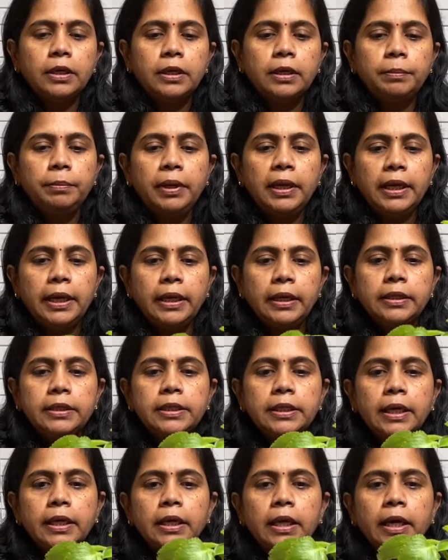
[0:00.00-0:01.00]
plant
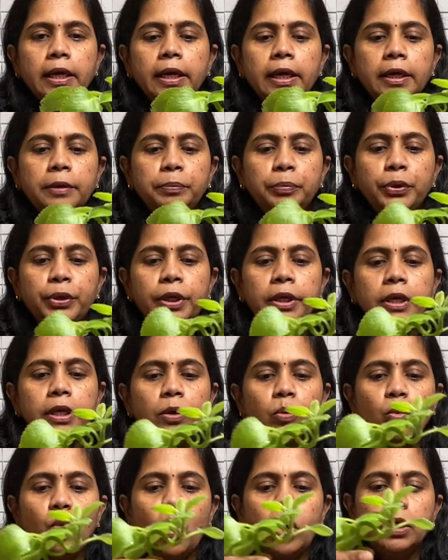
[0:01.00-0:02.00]
and I had put it
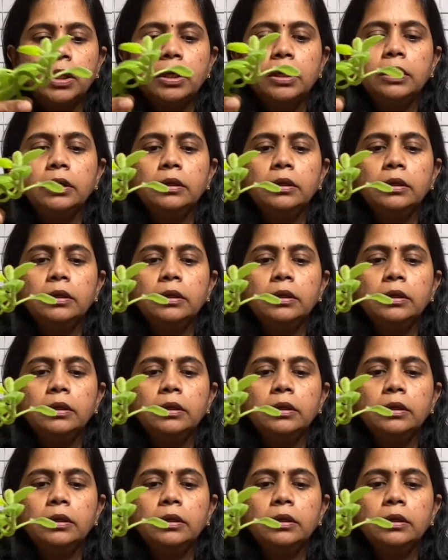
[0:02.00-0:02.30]
in water